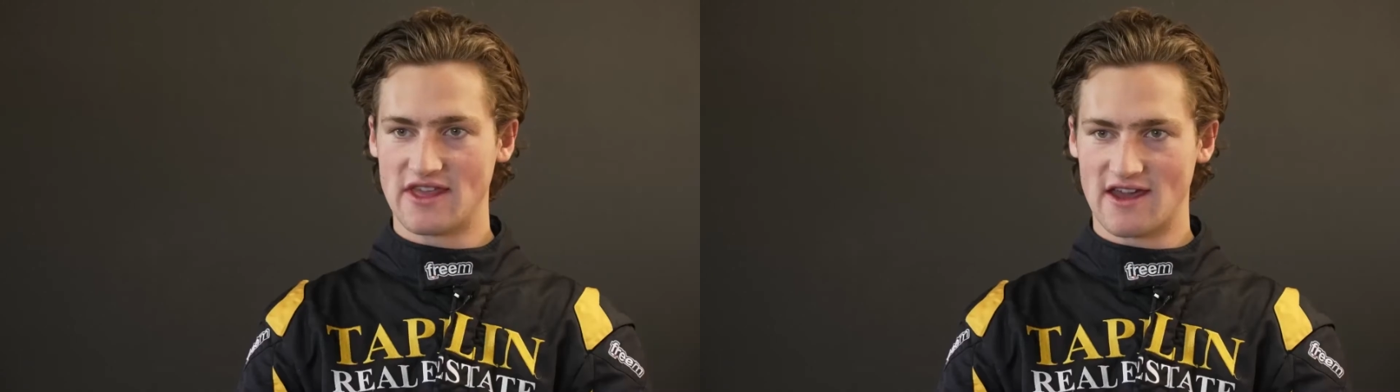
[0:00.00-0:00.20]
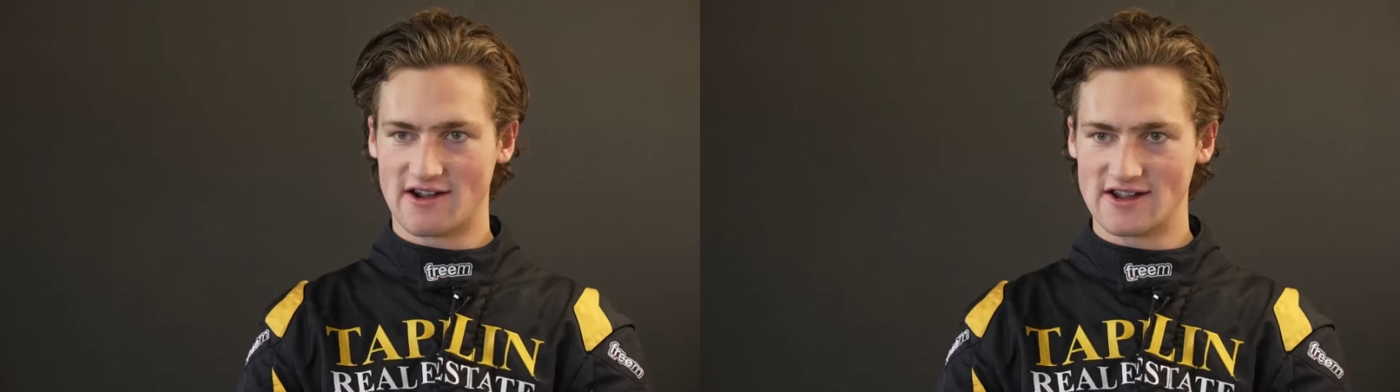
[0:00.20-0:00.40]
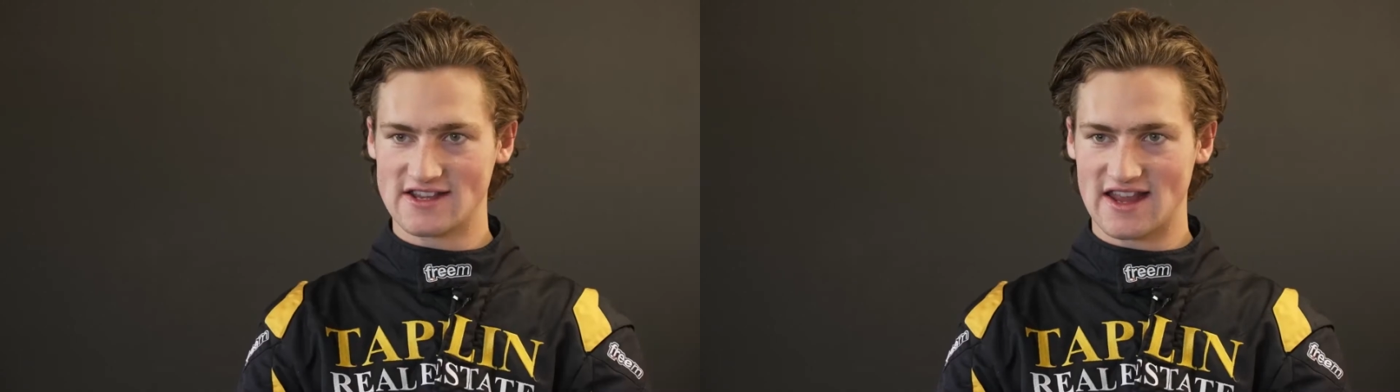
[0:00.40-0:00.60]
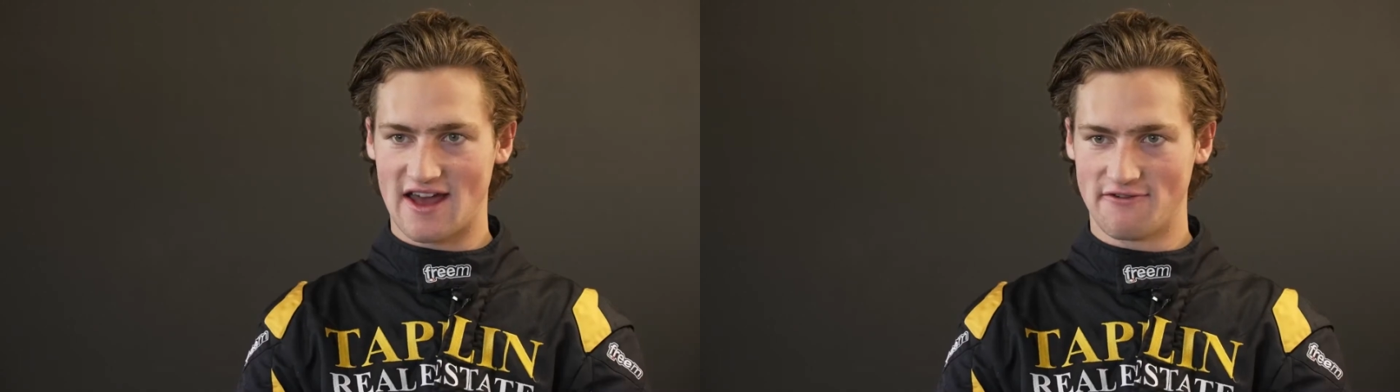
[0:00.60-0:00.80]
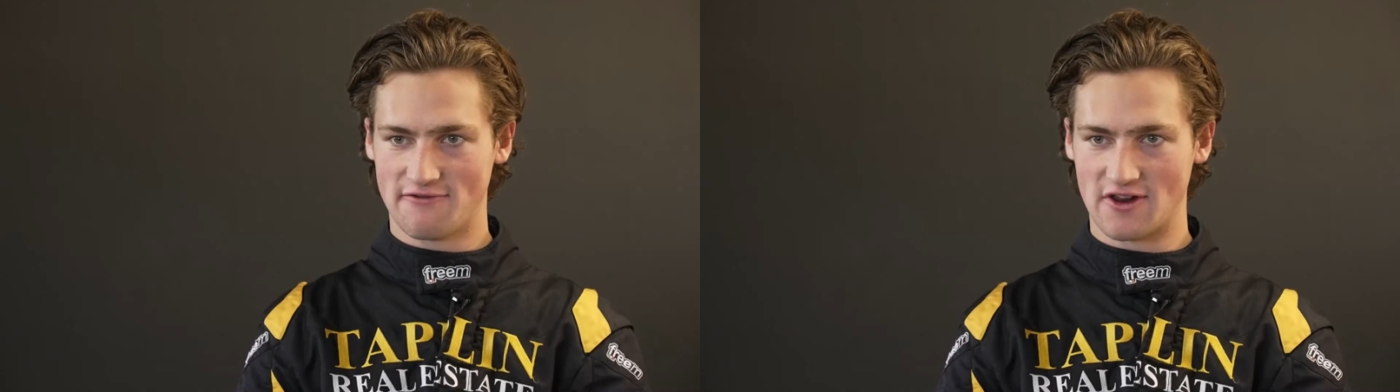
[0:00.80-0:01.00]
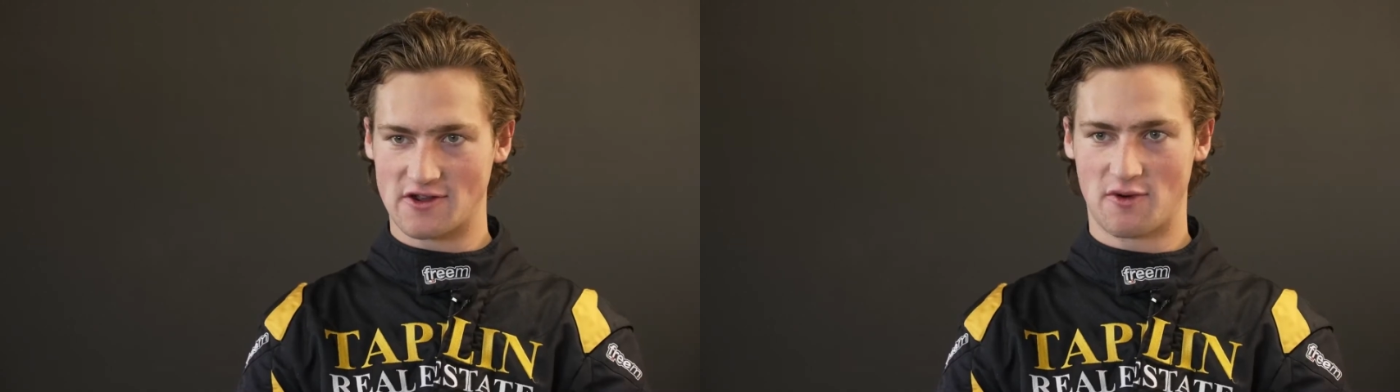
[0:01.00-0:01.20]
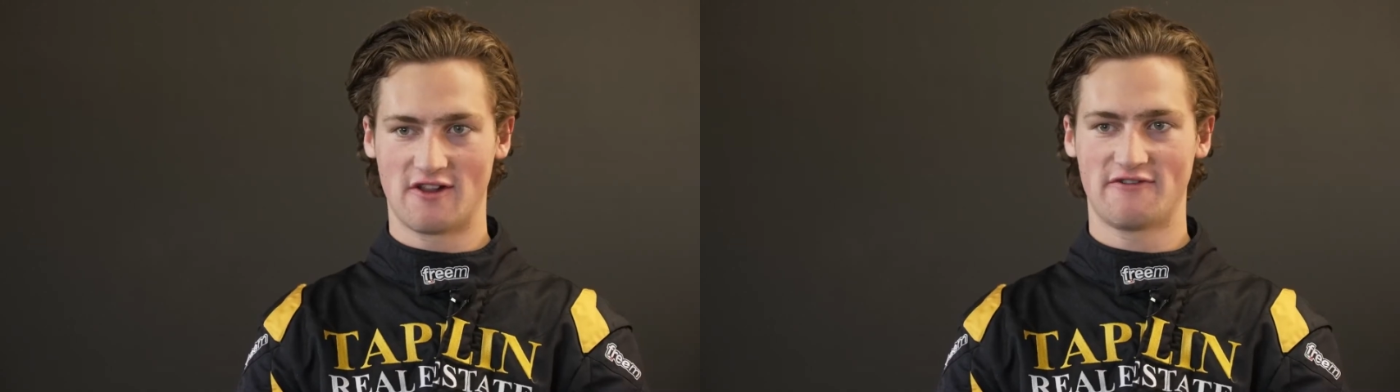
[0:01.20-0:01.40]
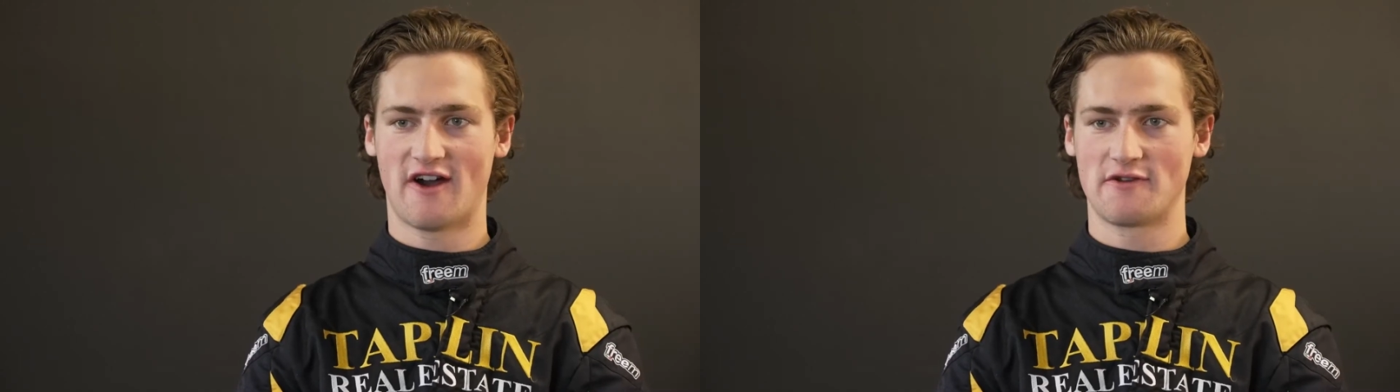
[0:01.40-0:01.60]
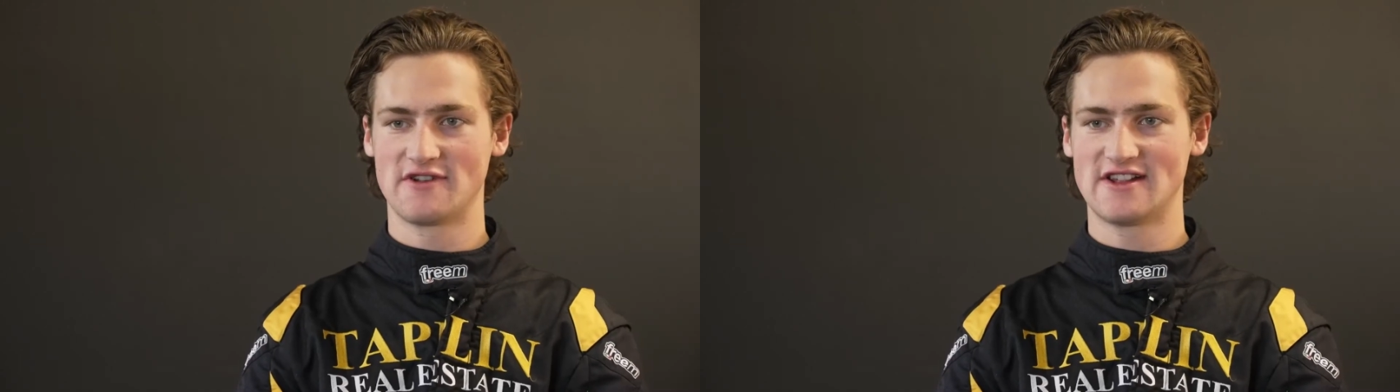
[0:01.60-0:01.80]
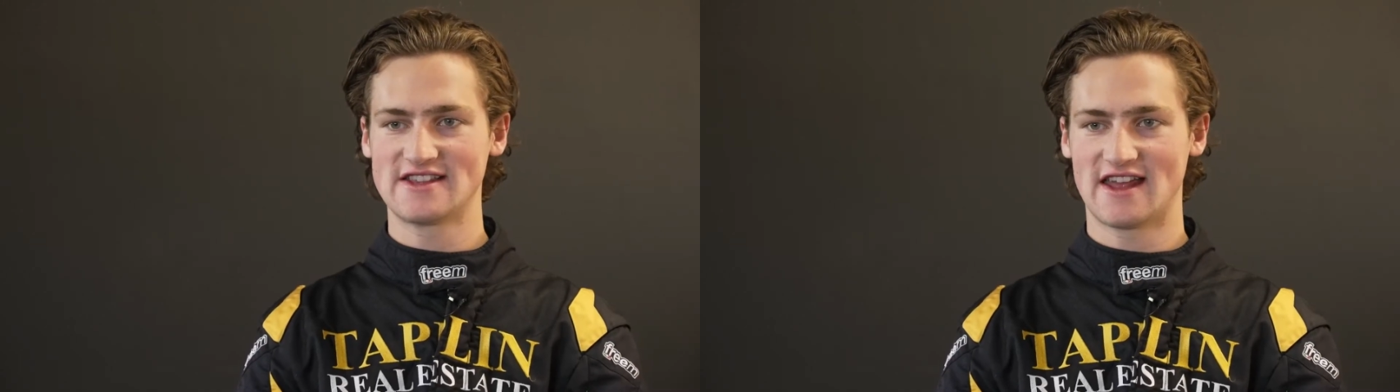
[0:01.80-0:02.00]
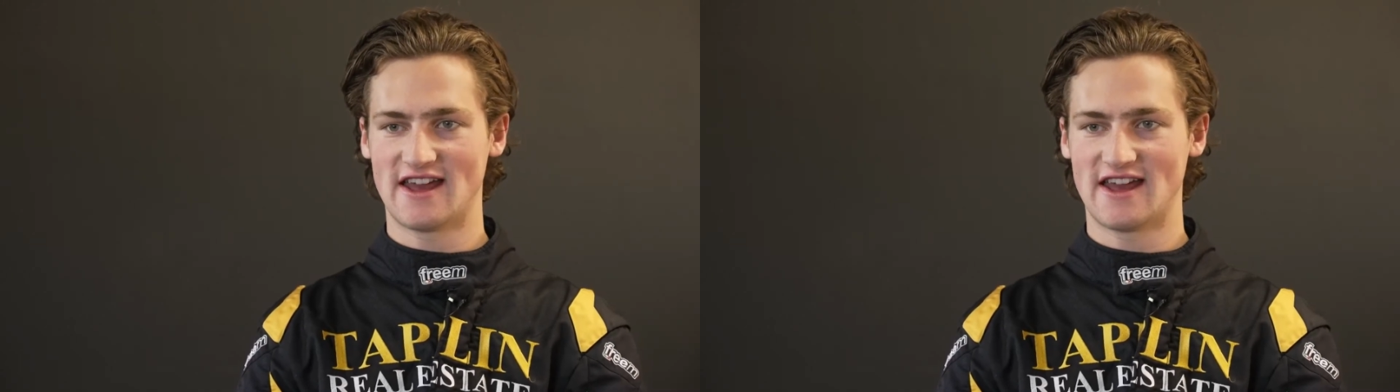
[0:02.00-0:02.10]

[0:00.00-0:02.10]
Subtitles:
the youngest fully qualified real estate